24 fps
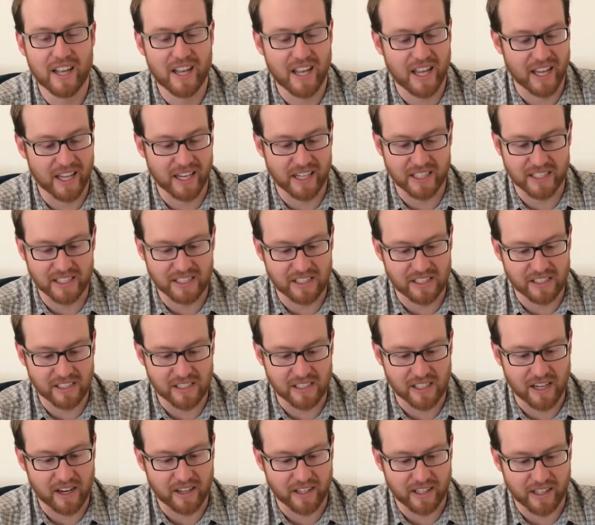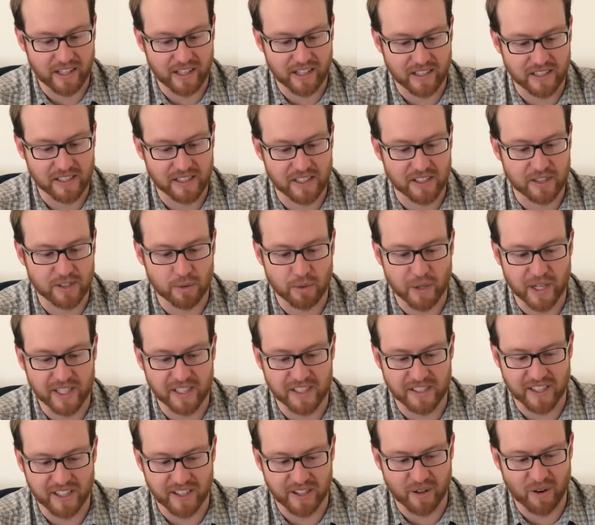and it's just not a
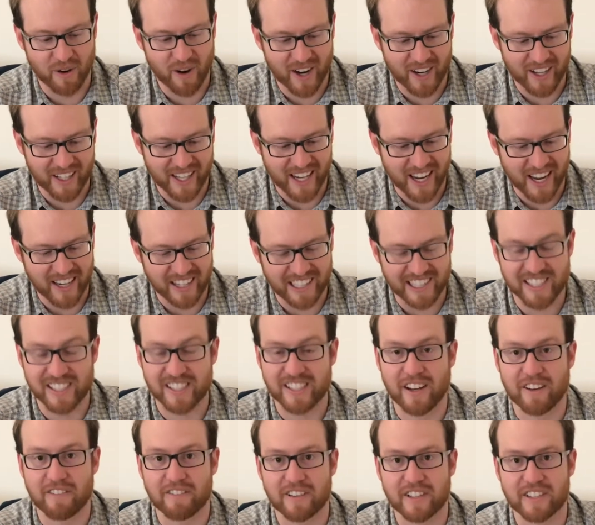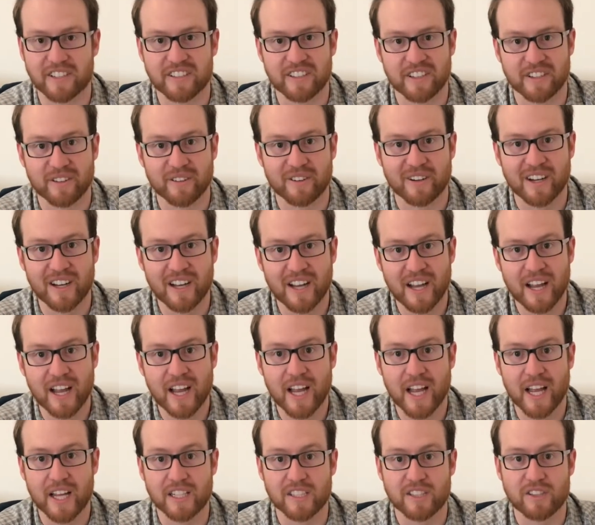situation that you want to get yourself into.
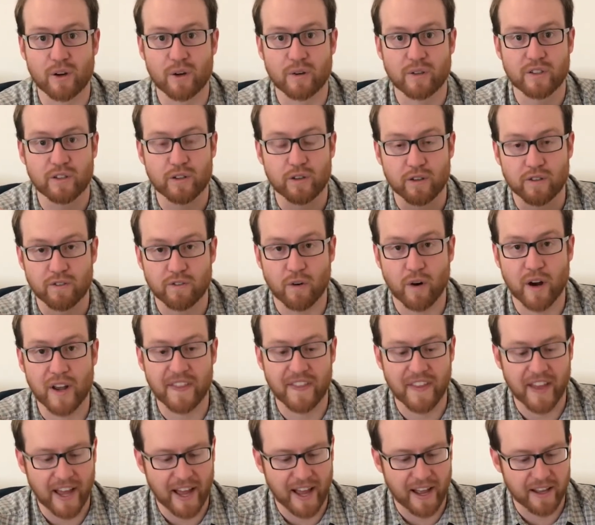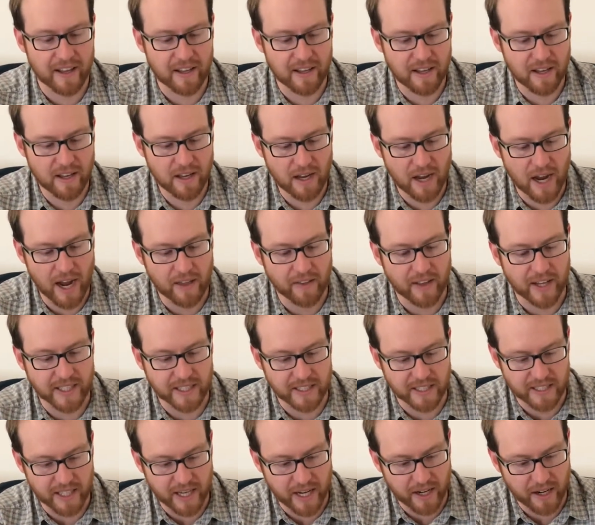And so to avoid that, I like
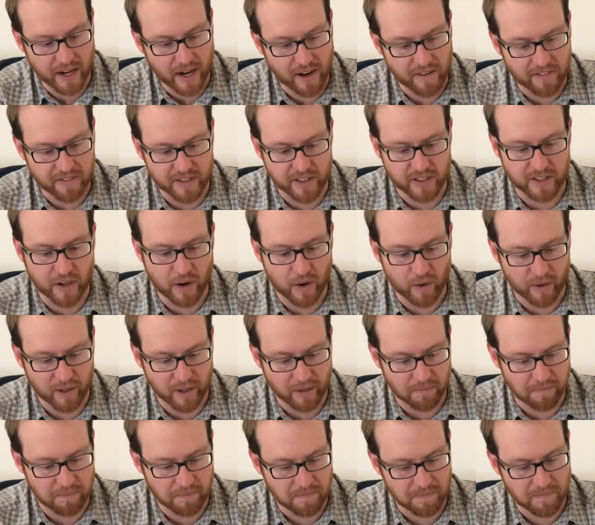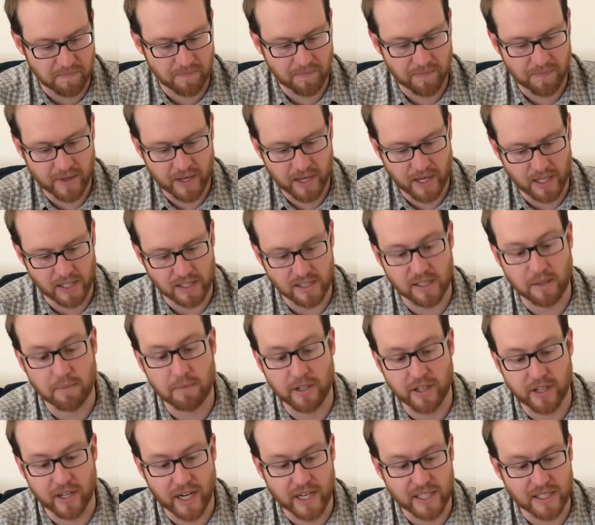to take off the totem. And some of
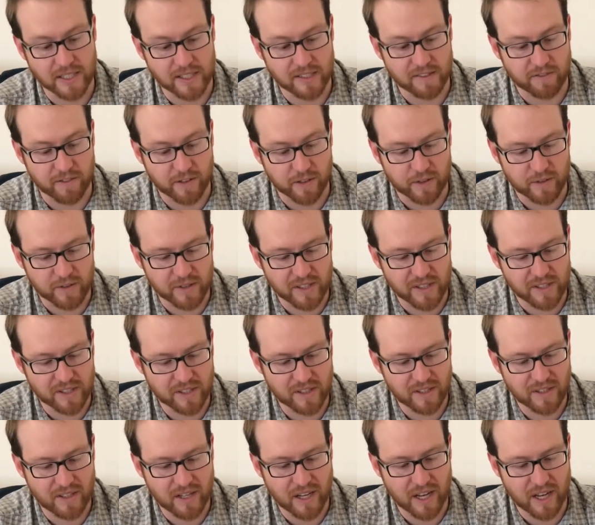your guys' flutes,